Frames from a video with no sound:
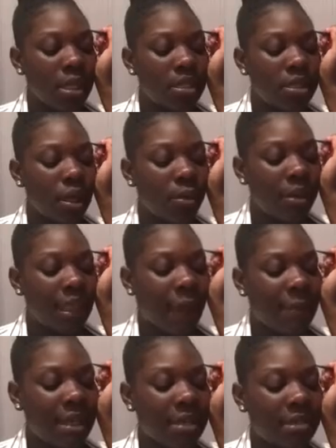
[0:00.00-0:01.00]
So with
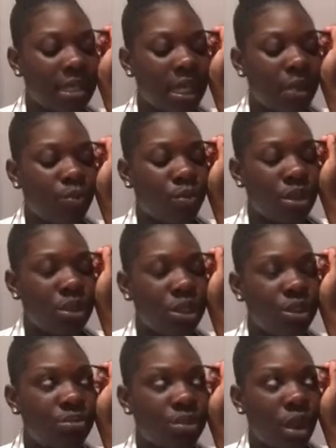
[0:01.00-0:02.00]
that being said, what do you